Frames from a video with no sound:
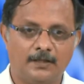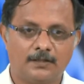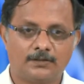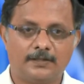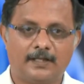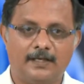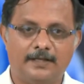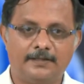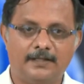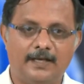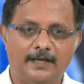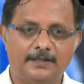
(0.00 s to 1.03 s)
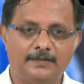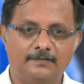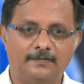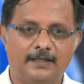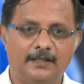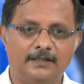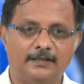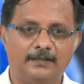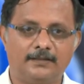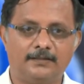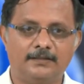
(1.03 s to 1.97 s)
So, they are relatively active and
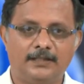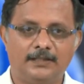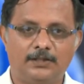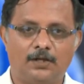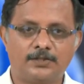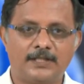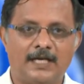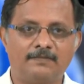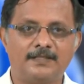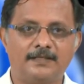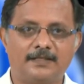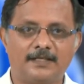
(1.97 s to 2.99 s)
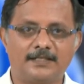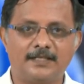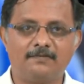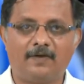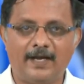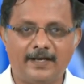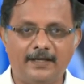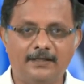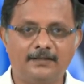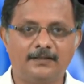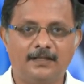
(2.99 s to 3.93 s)
they also have this interesting
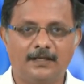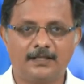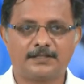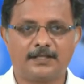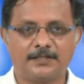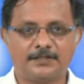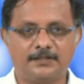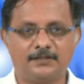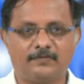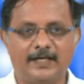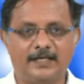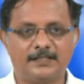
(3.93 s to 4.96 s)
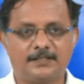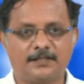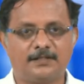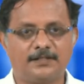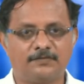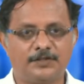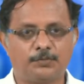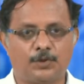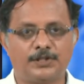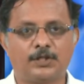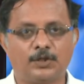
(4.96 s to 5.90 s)
wiring structures, wiry structures which
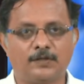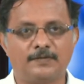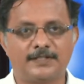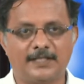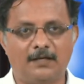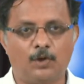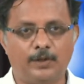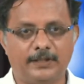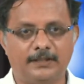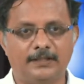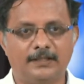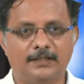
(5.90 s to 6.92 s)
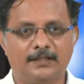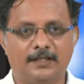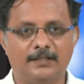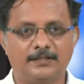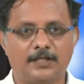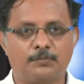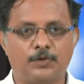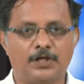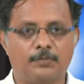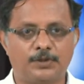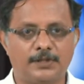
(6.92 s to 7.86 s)
project out of the cell body, right, these
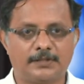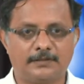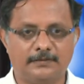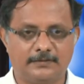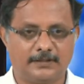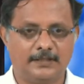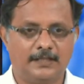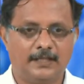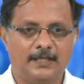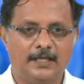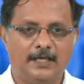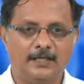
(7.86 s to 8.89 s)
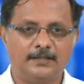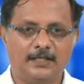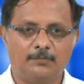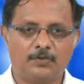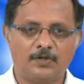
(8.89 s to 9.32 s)
arboreal projections. And the number